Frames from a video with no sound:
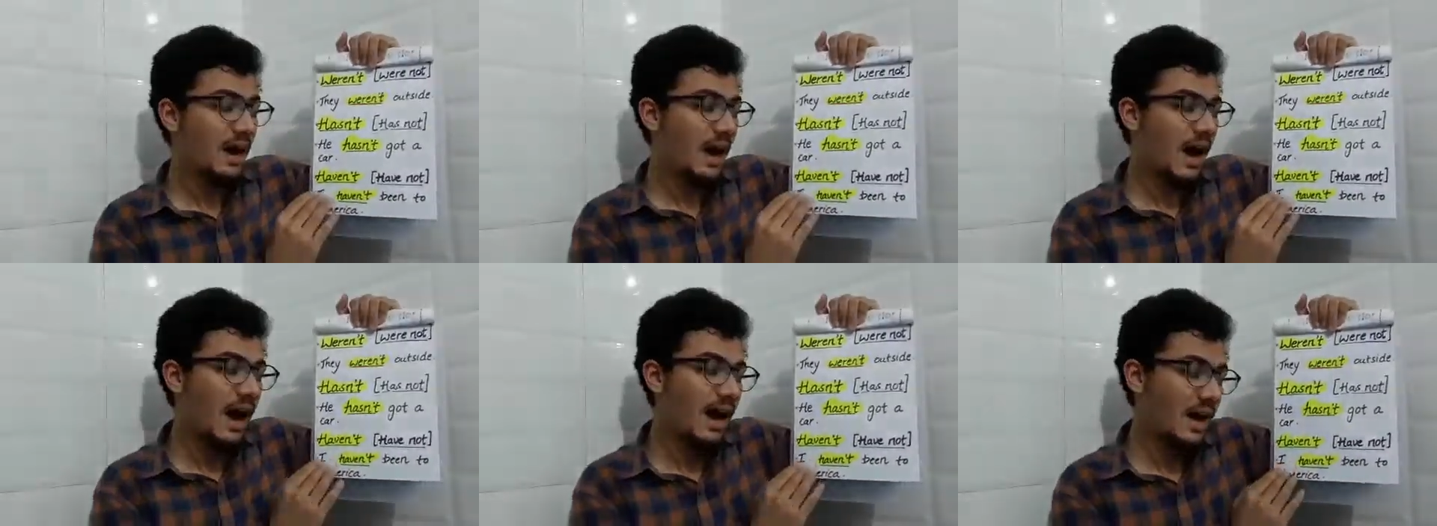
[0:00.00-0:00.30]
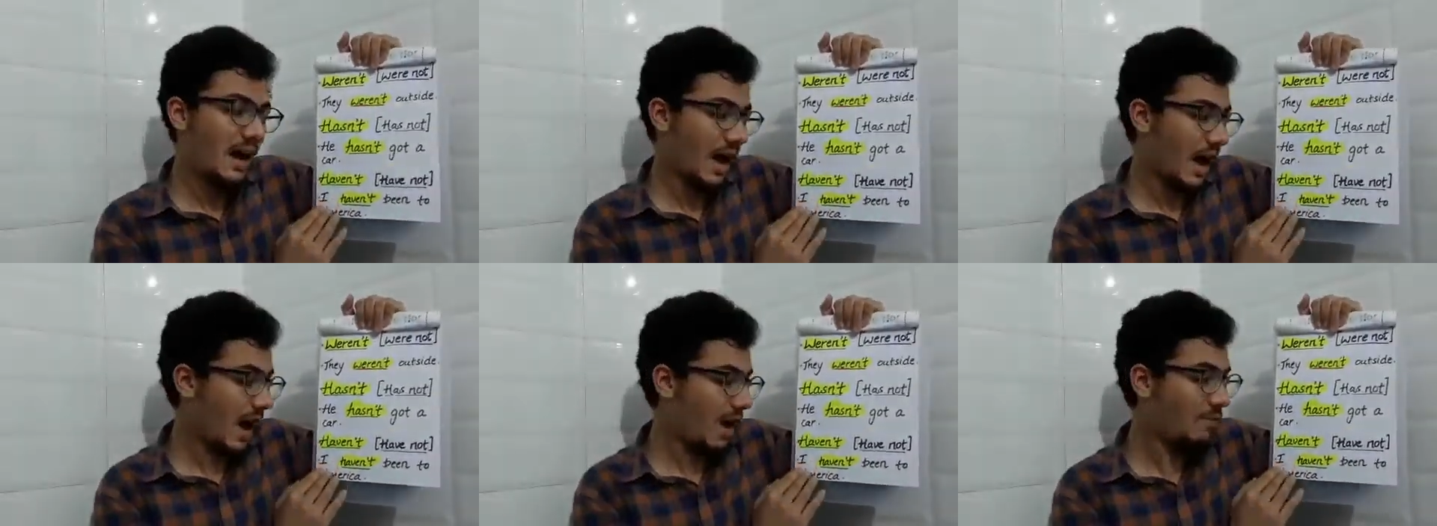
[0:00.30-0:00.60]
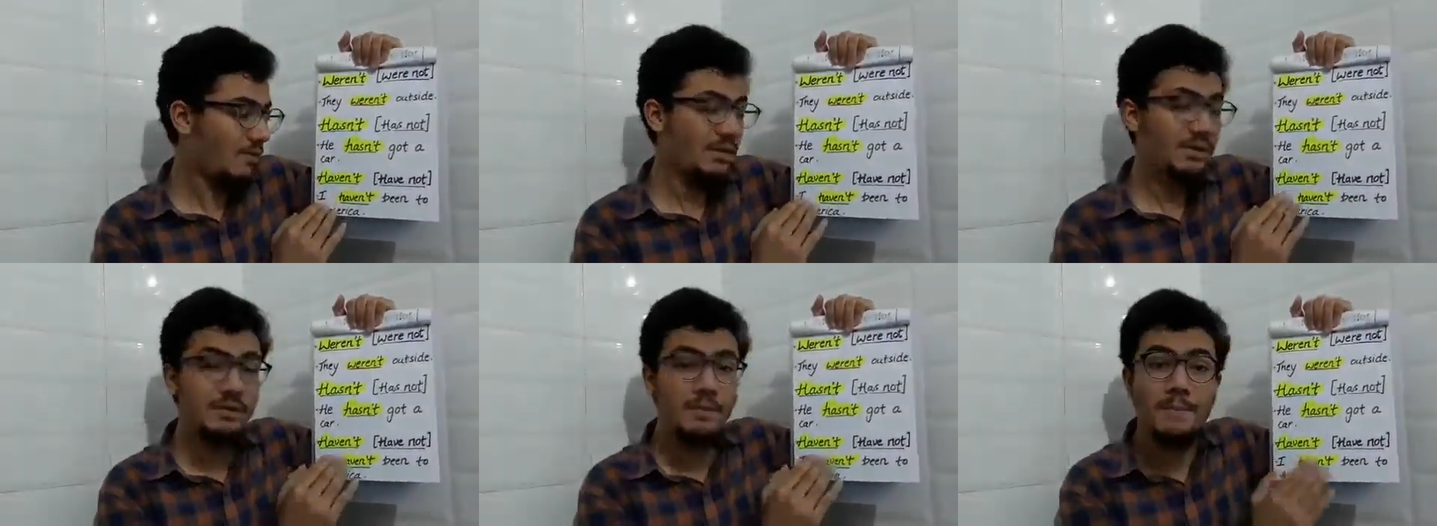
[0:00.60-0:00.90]
I
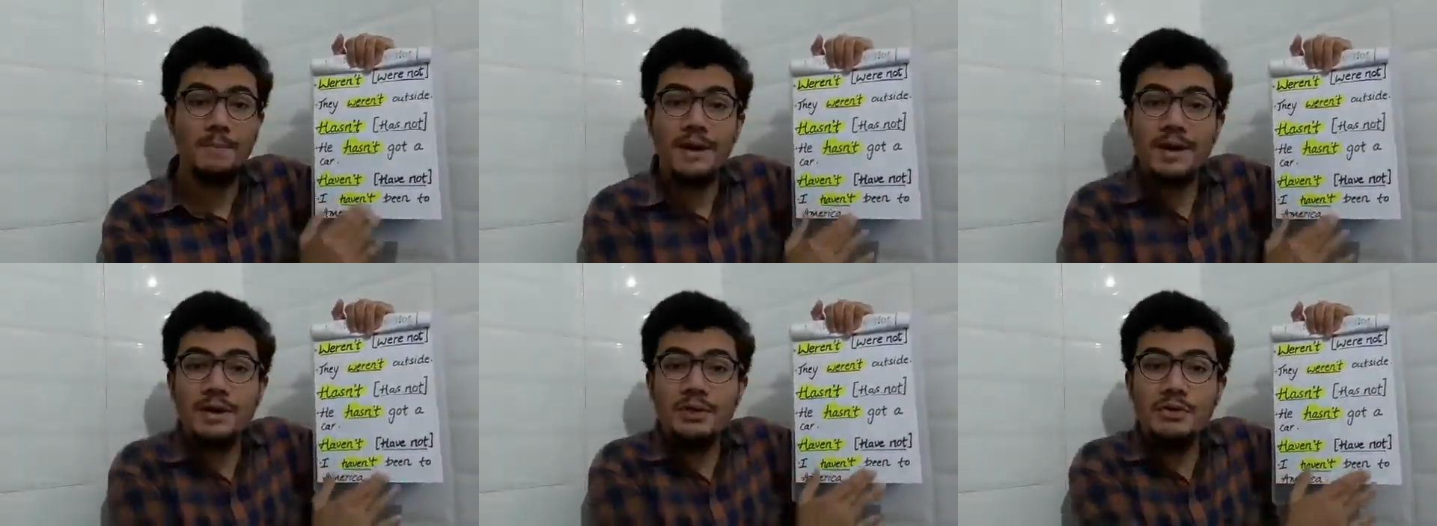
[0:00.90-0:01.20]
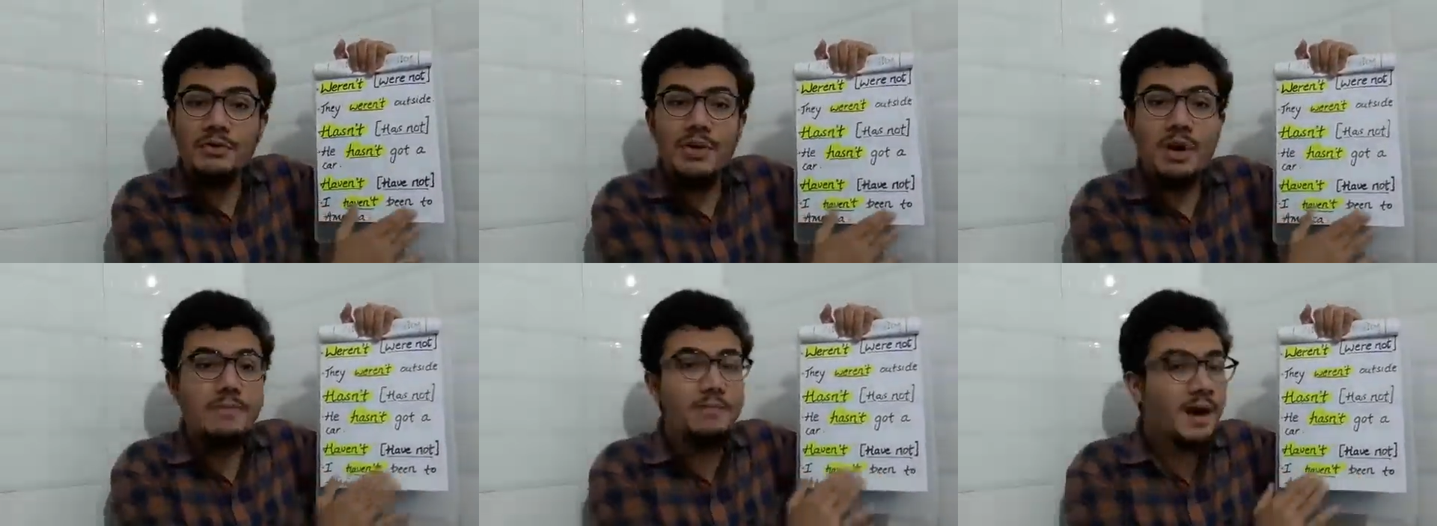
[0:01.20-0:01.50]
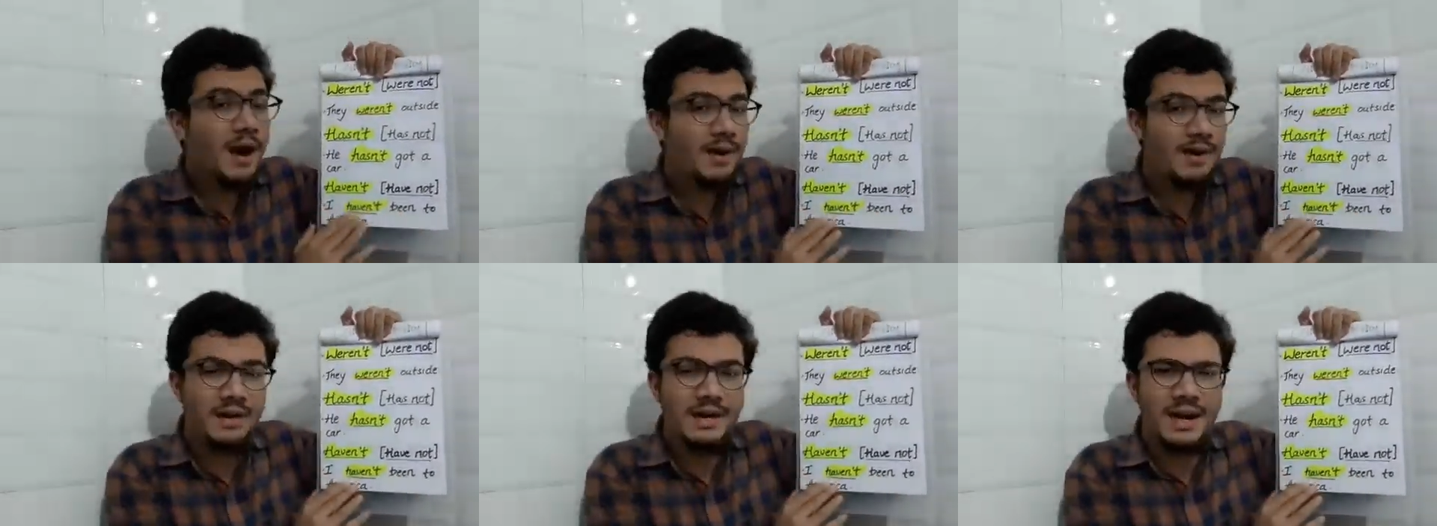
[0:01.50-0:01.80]
haven't been to
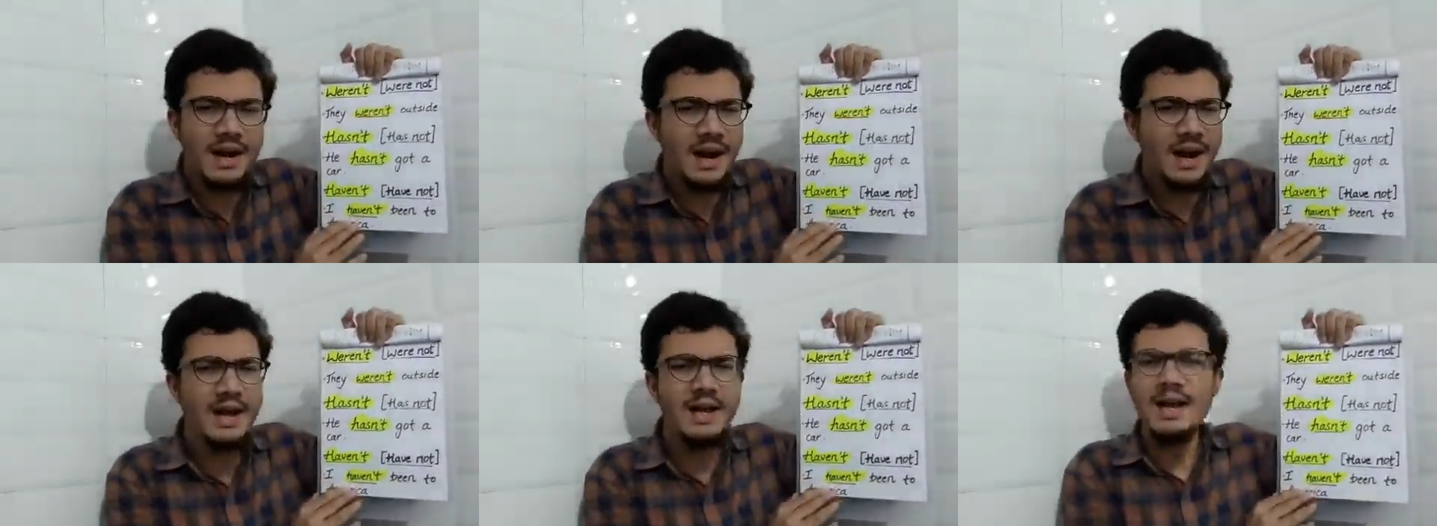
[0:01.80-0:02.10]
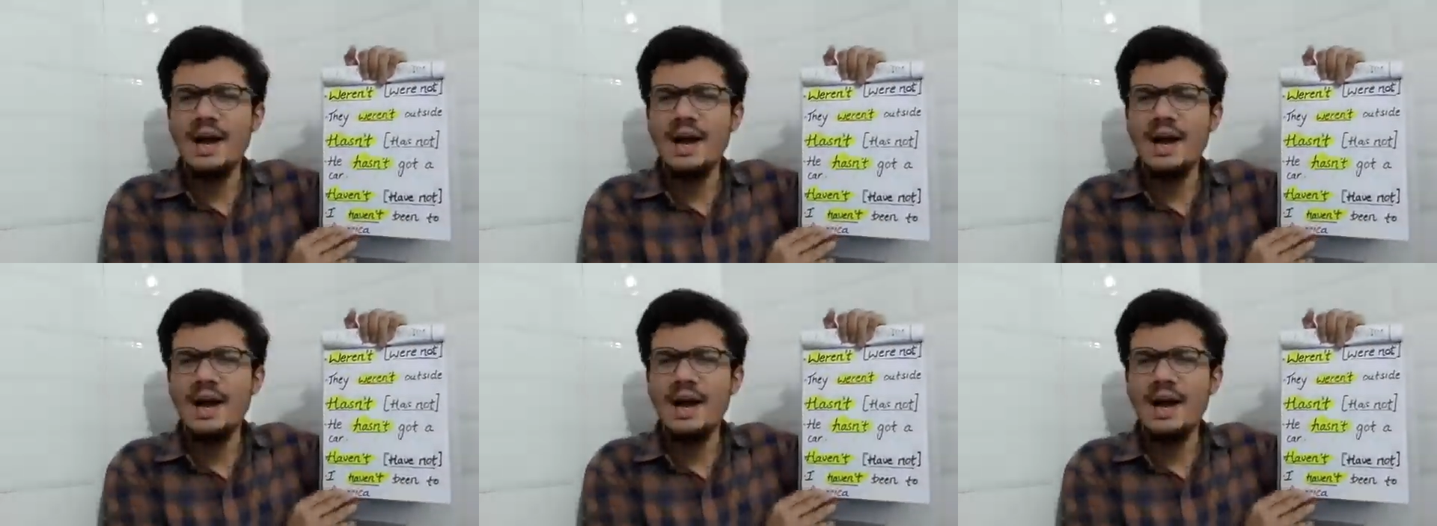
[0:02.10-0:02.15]
America.